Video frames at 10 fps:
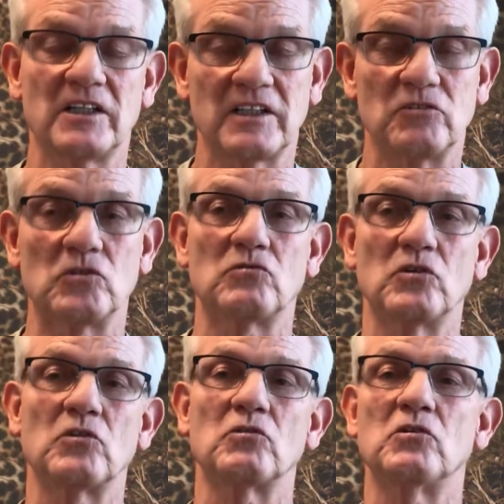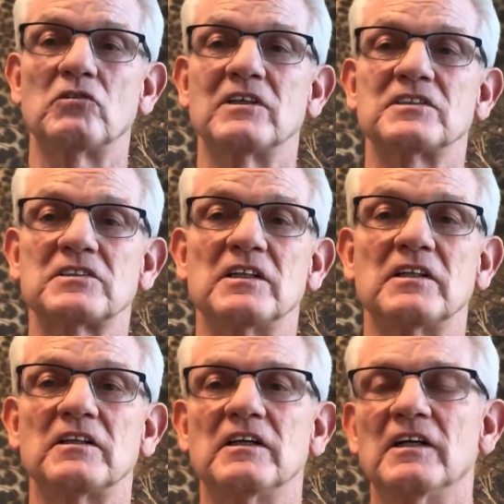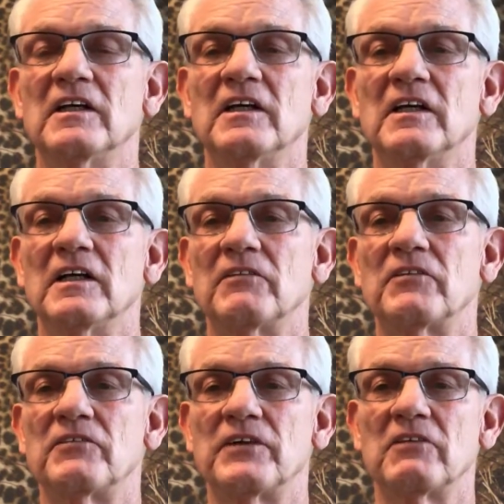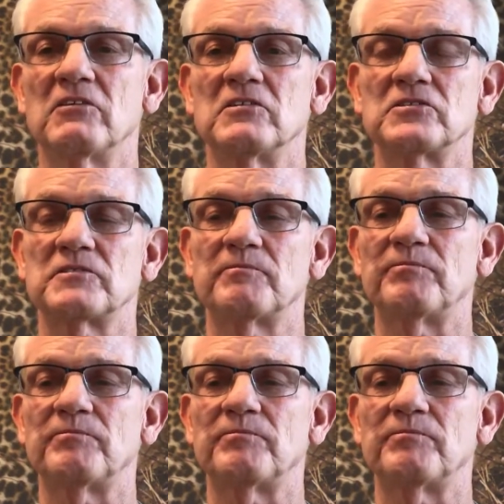quote unquote a son of the Pharaohs.